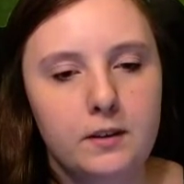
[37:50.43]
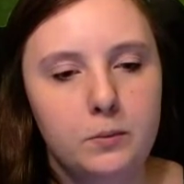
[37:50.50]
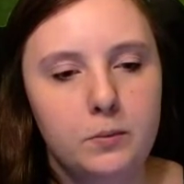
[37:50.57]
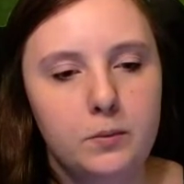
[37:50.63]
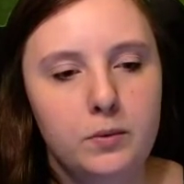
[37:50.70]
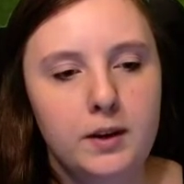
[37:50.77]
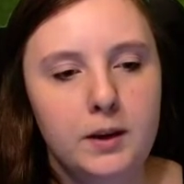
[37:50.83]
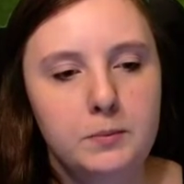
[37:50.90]

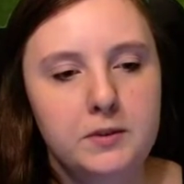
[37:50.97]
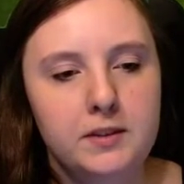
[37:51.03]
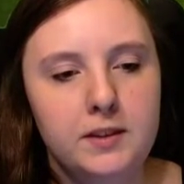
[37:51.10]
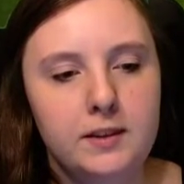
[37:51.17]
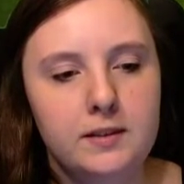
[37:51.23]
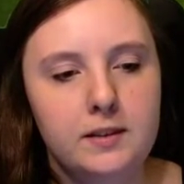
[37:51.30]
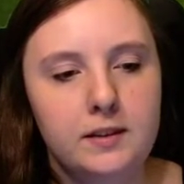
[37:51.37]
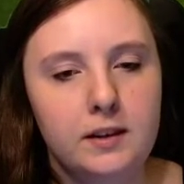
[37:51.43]
perhaps
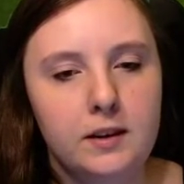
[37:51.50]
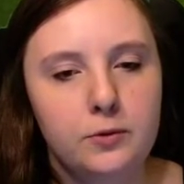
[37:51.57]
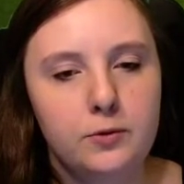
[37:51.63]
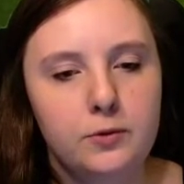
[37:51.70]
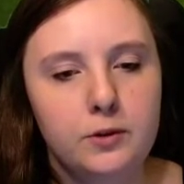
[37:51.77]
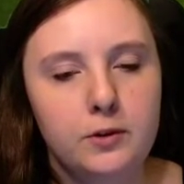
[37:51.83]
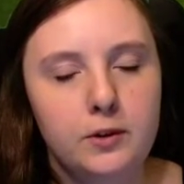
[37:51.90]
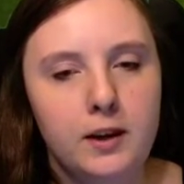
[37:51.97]
that's enough
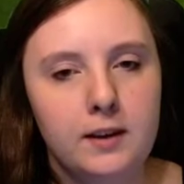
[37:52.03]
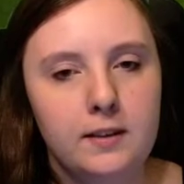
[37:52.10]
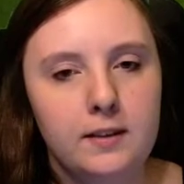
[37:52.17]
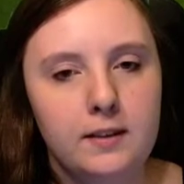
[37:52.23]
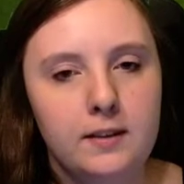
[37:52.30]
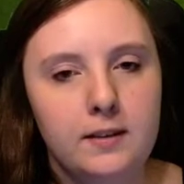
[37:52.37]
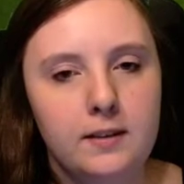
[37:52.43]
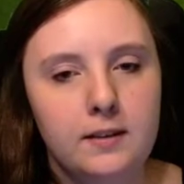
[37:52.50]
to get
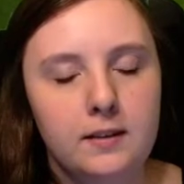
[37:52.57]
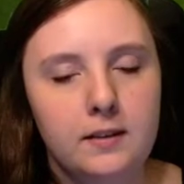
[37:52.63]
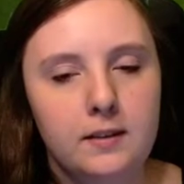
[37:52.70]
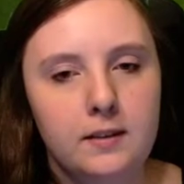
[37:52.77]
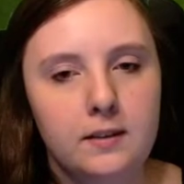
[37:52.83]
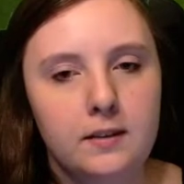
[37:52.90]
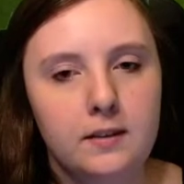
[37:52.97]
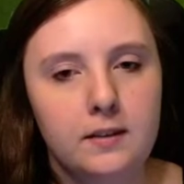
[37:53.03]

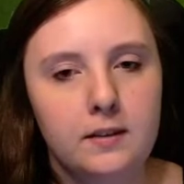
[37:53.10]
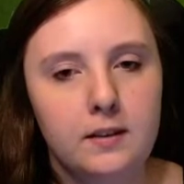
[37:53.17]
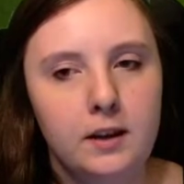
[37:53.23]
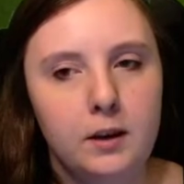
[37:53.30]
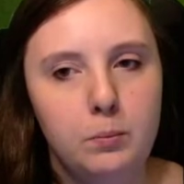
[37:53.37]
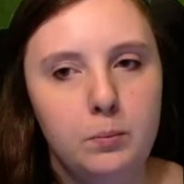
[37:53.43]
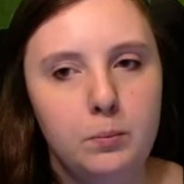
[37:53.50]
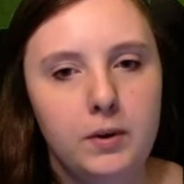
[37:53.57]
a
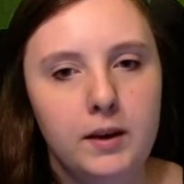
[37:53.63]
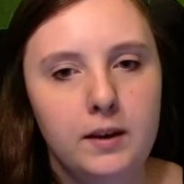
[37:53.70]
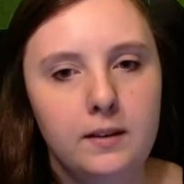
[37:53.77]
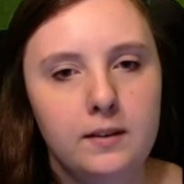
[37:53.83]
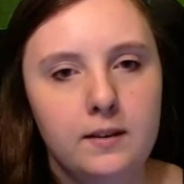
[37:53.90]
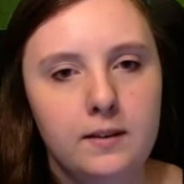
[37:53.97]
pet.